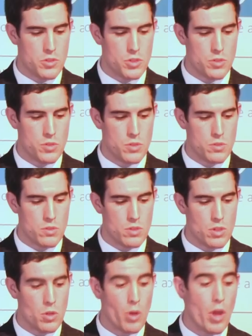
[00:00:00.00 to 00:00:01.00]
due to
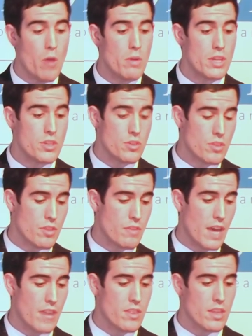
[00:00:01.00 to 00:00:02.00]
the
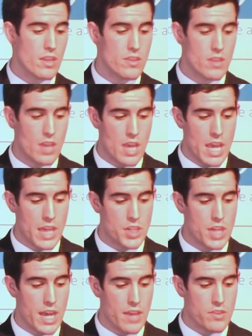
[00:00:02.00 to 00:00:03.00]
fact that it
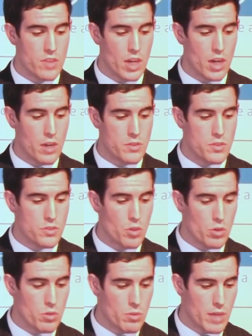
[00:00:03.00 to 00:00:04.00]
shares a close
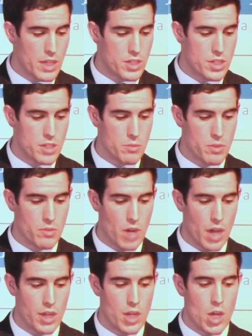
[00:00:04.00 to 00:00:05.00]
historical relationship with
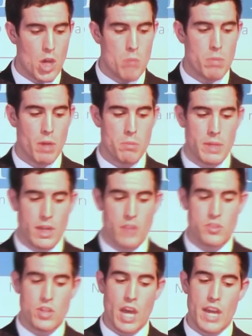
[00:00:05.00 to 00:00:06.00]
Iran, but
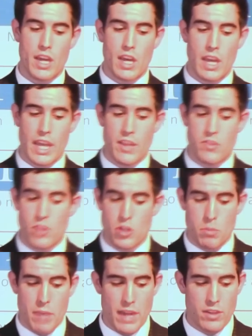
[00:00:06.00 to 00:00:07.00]
because China is
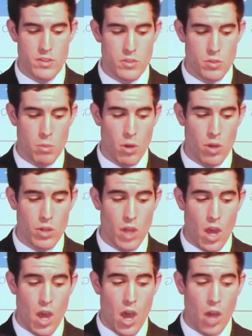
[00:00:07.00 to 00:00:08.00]
dependent upon
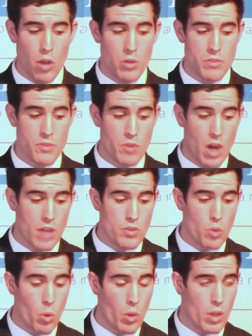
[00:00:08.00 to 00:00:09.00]
a lot of
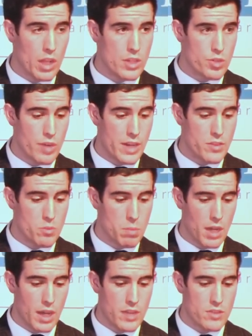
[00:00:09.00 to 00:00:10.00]
Iran's oil and trade
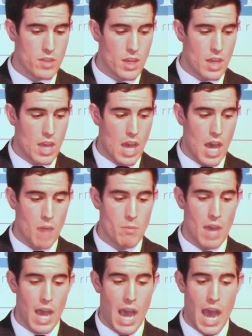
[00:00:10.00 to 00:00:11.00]
supplies,
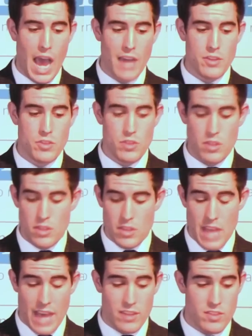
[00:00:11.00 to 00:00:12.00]
and
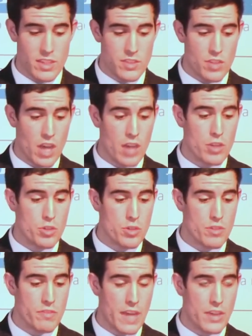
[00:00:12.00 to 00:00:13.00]
that in turn
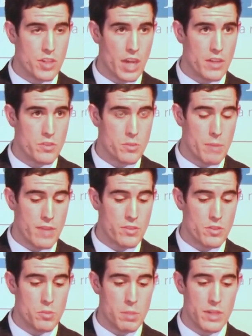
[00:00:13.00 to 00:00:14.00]
could affect China's
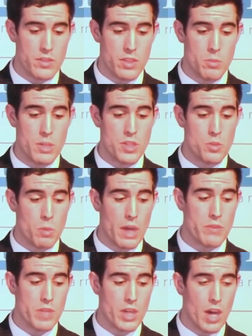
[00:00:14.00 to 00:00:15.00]
domestic stability, which is
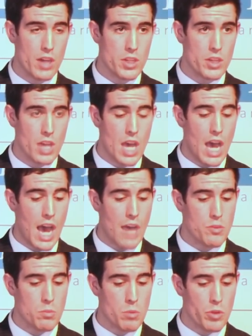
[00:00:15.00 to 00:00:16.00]
widely regarded
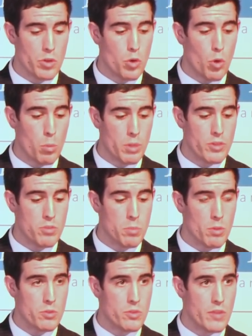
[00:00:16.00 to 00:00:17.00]
as one of the core
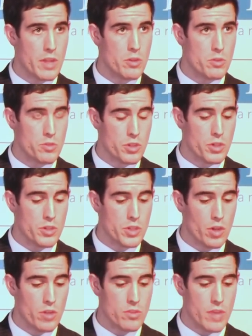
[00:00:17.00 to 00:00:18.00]
principles to their new security
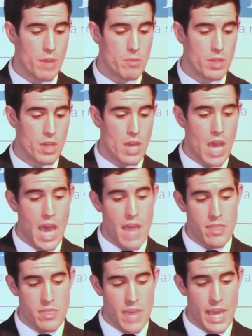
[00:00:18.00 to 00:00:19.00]
concept.
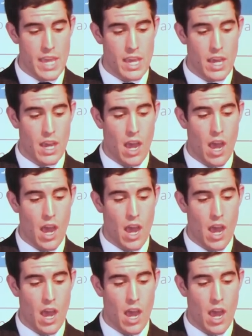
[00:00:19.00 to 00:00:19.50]
The